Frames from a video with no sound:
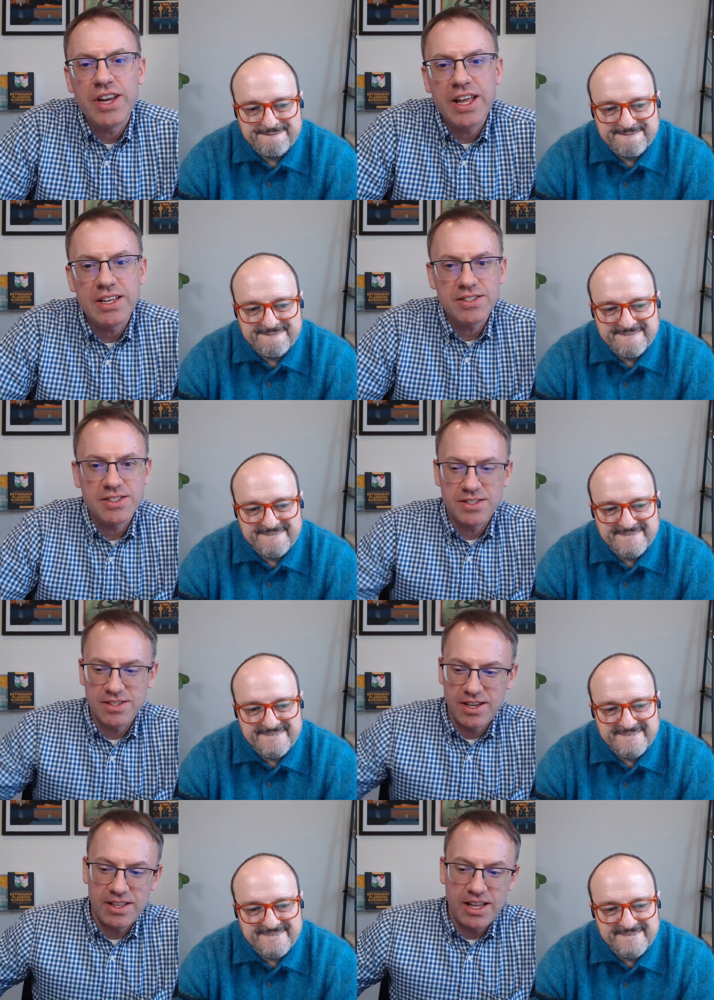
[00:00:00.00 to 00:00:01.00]
Speaker 1: days,
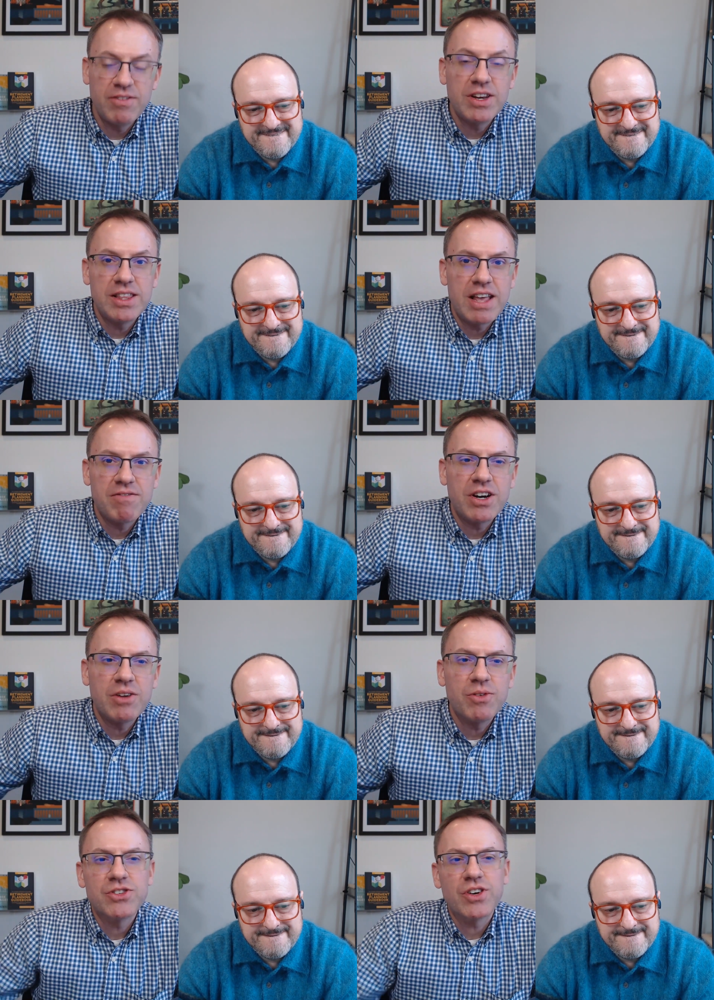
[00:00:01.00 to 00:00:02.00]
and even in that very
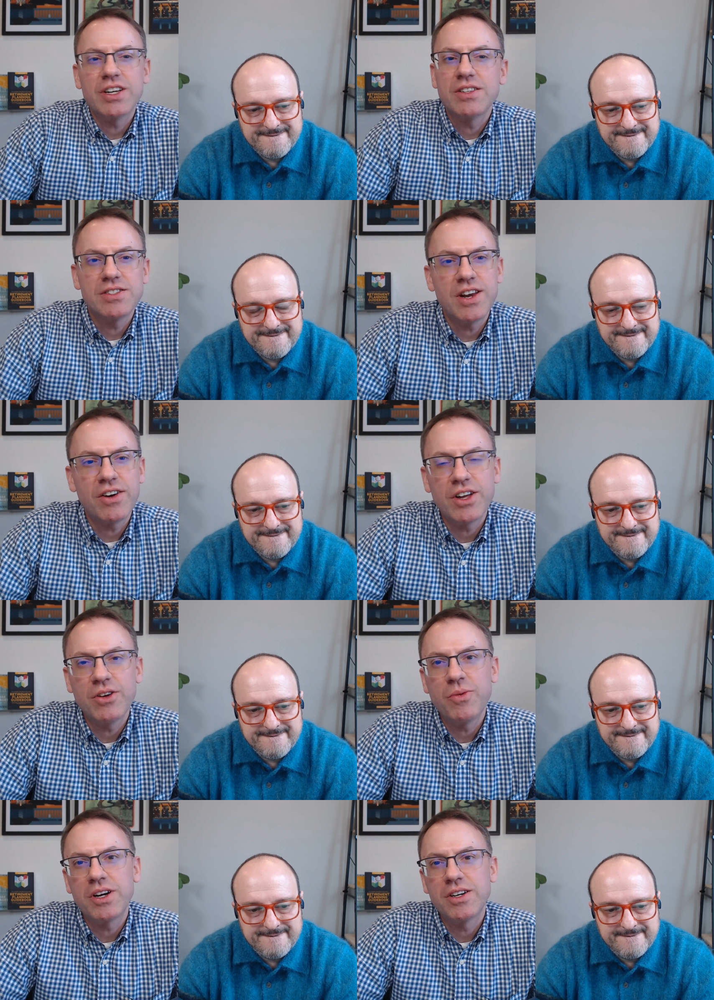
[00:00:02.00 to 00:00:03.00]
restricted scenario
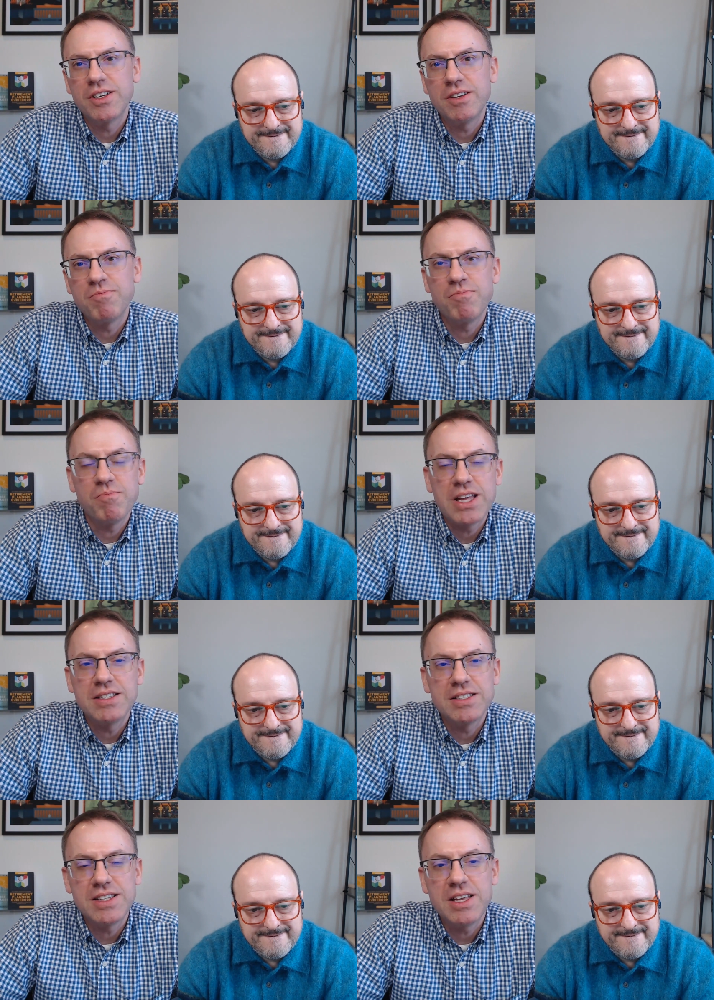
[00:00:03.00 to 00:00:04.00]
where it might
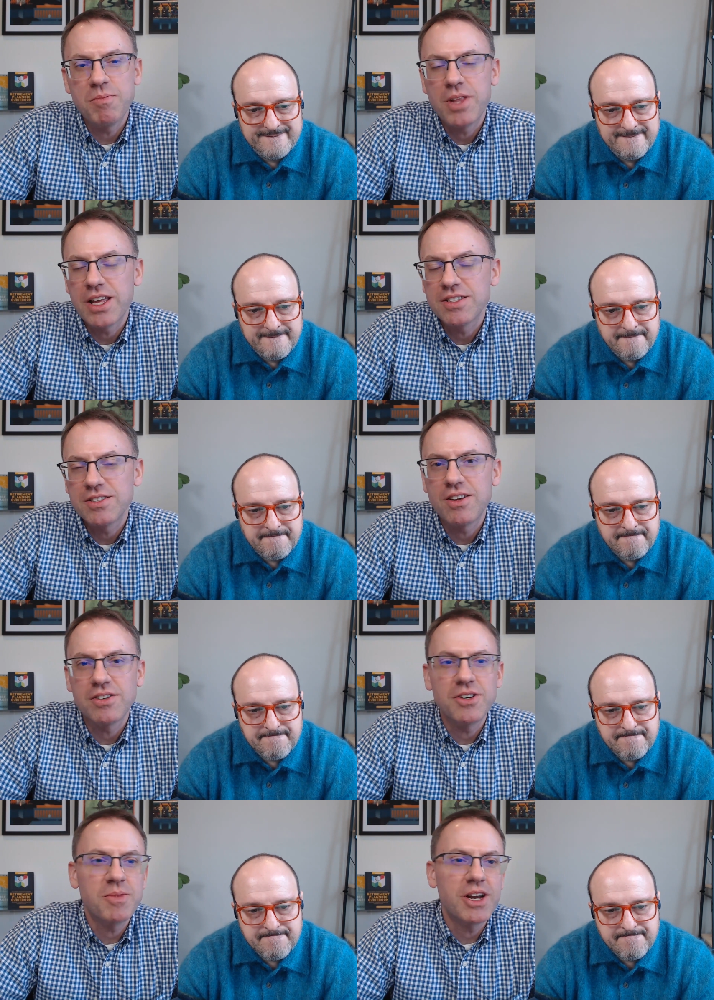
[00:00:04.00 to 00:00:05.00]
seem like it's long
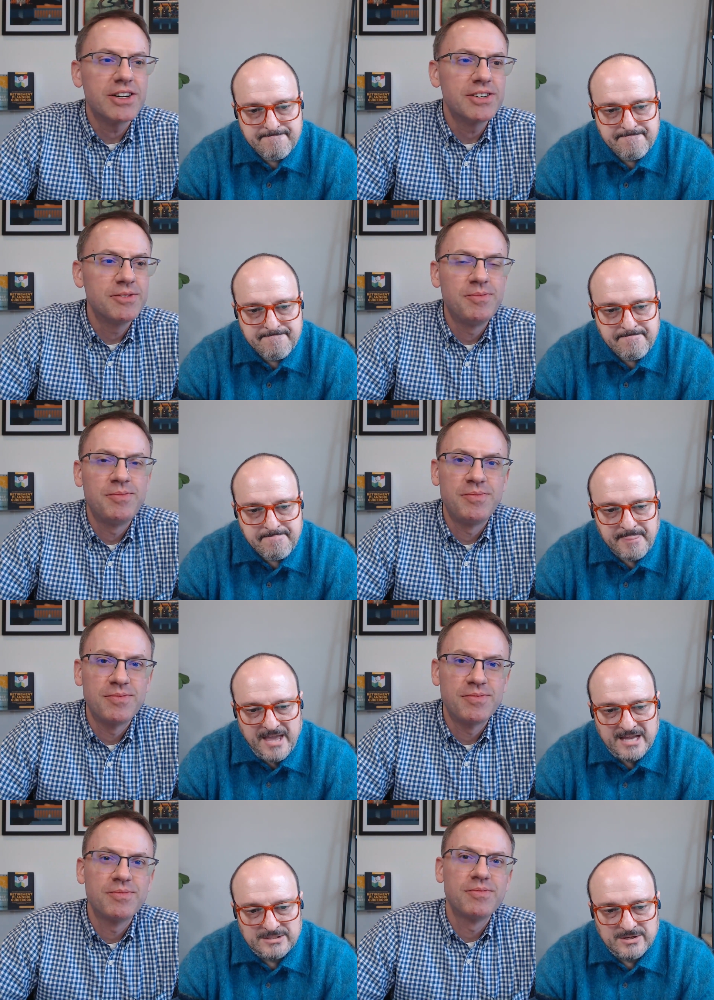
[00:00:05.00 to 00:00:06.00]
term care.
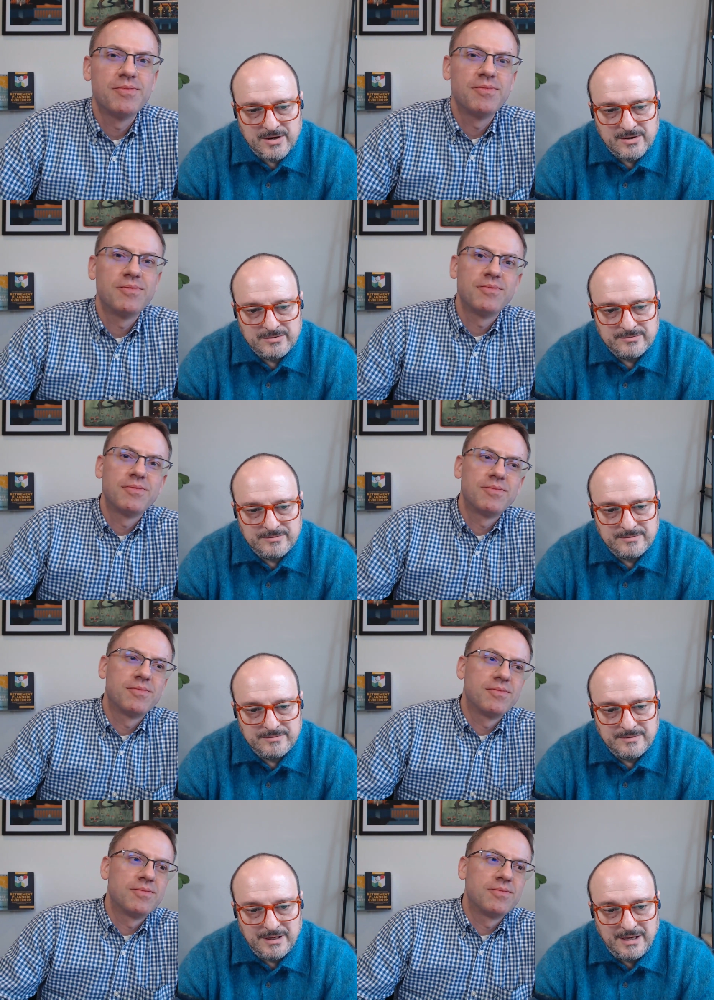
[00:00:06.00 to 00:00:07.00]
Speaker 2: And so,
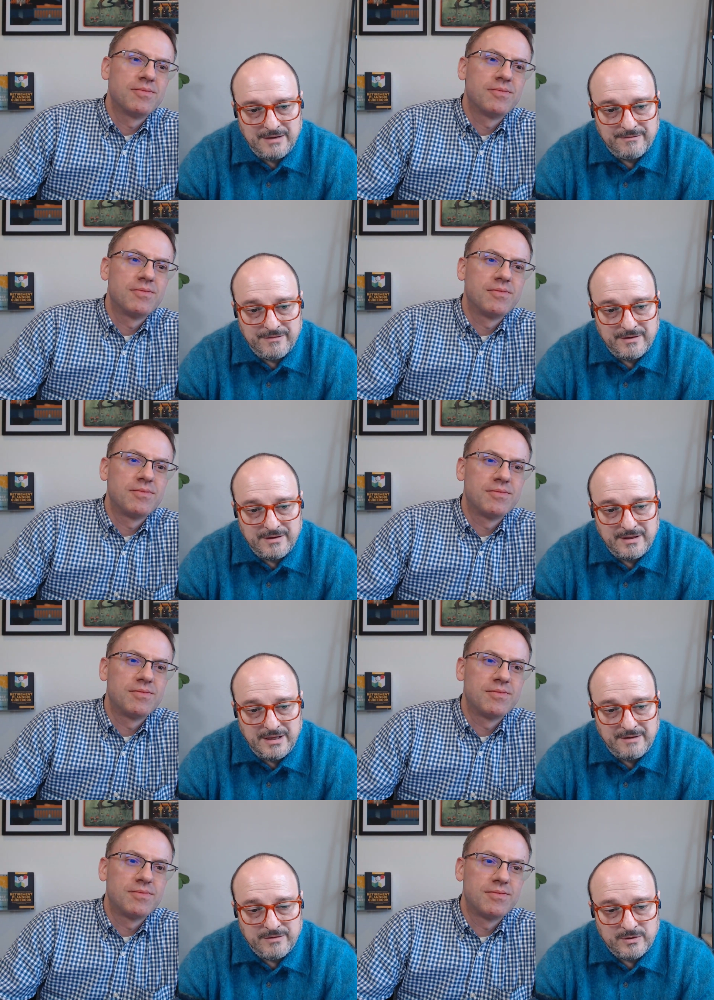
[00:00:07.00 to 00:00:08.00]
if
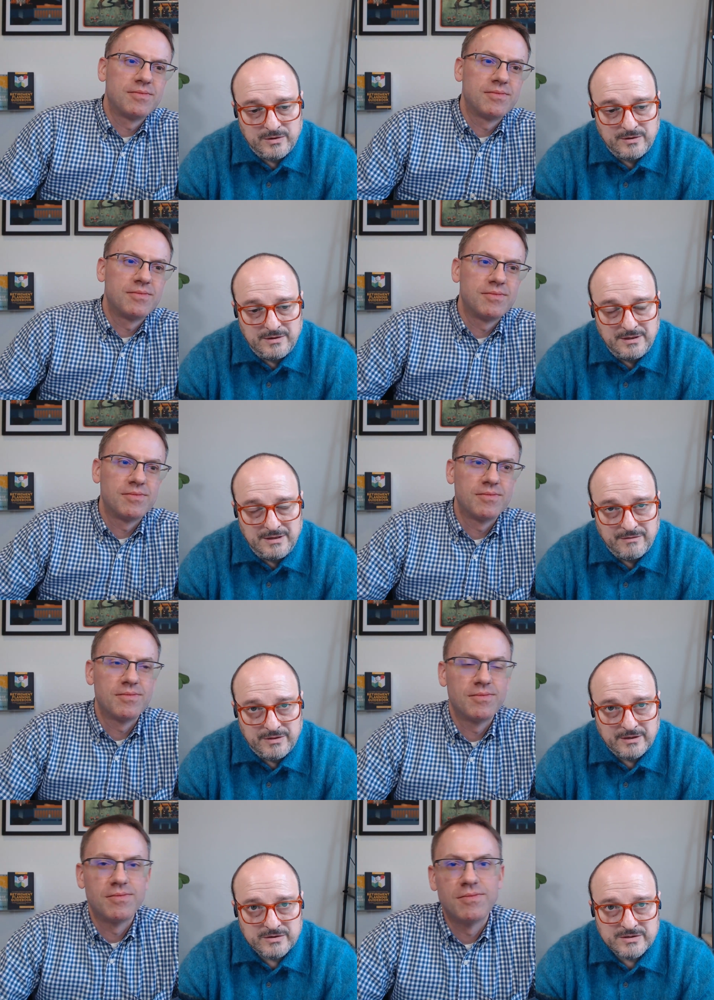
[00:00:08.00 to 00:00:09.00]
if you if you
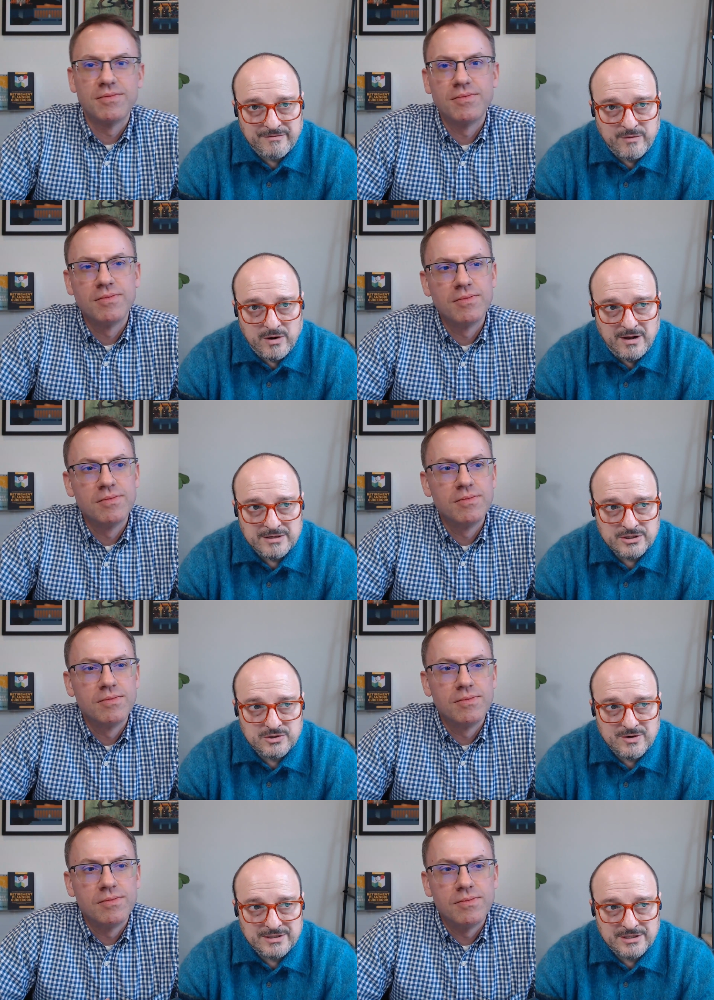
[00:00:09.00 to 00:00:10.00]
think to yourself, well, I'll just
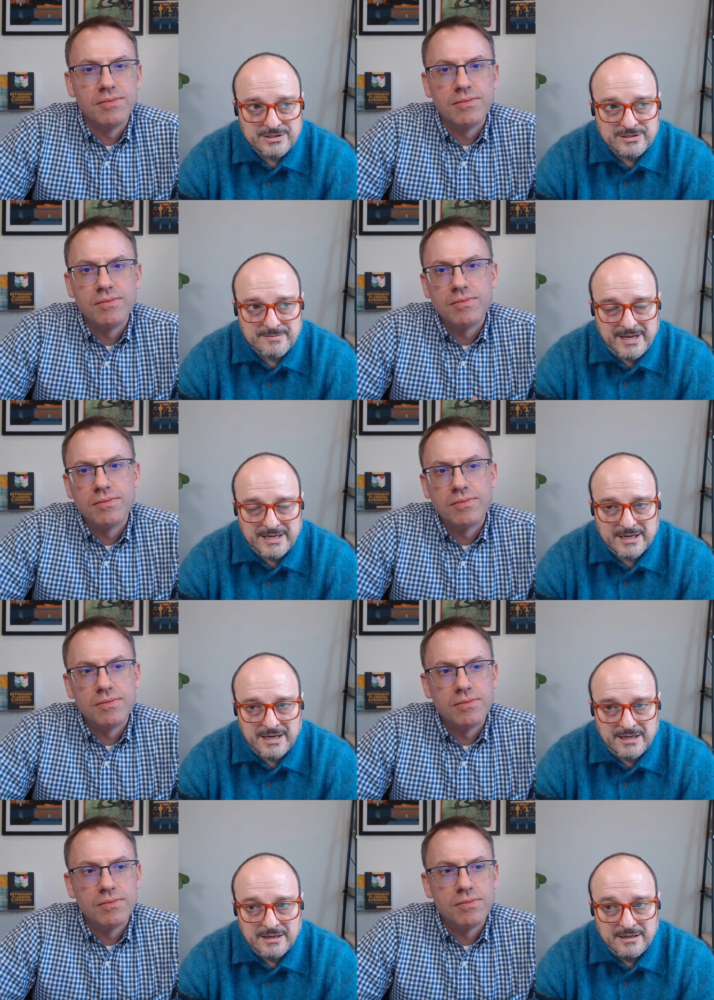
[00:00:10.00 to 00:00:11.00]
transition to
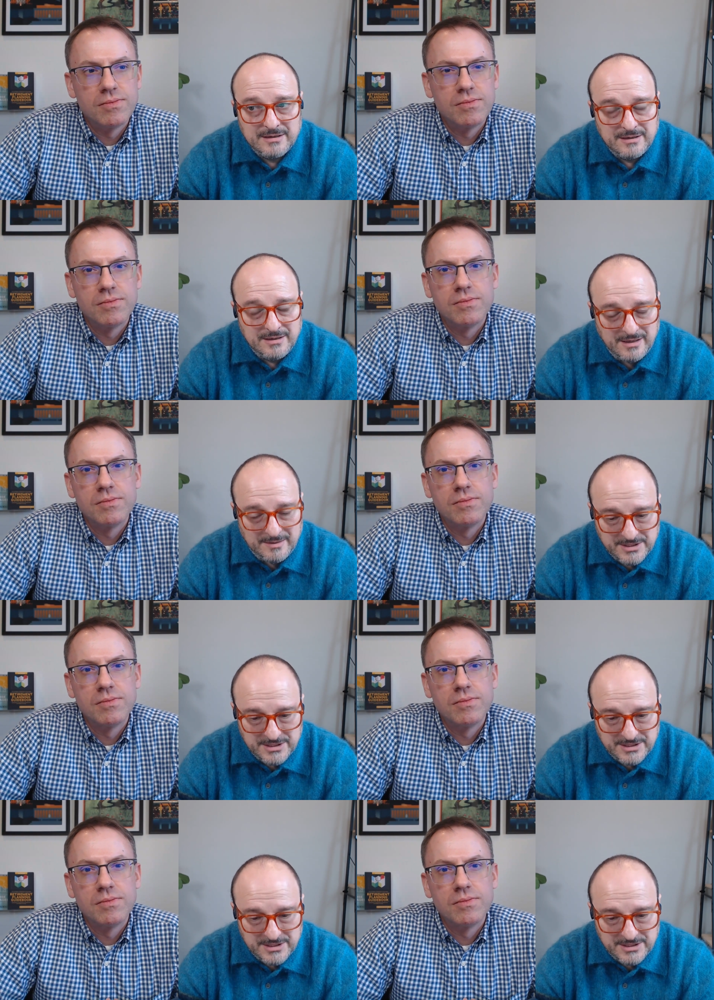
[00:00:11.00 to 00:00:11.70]
Medicaid, I'm